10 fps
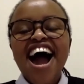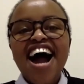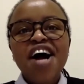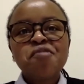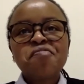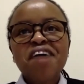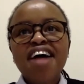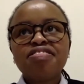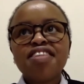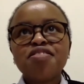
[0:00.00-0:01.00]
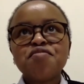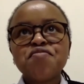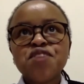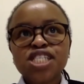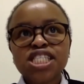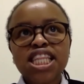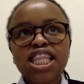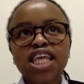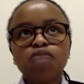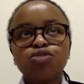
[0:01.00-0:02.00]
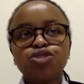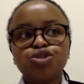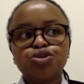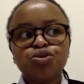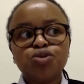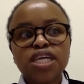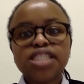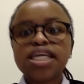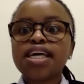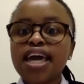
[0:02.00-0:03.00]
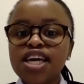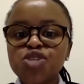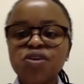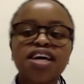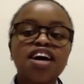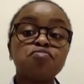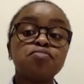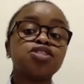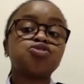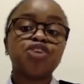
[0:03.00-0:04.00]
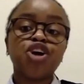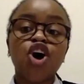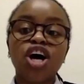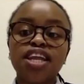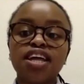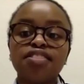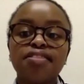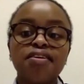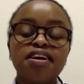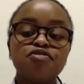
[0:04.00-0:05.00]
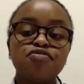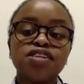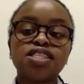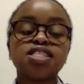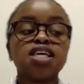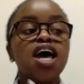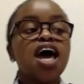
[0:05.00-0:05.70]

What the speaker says: I think the first thing that I would do is engage with governments regarding their efforts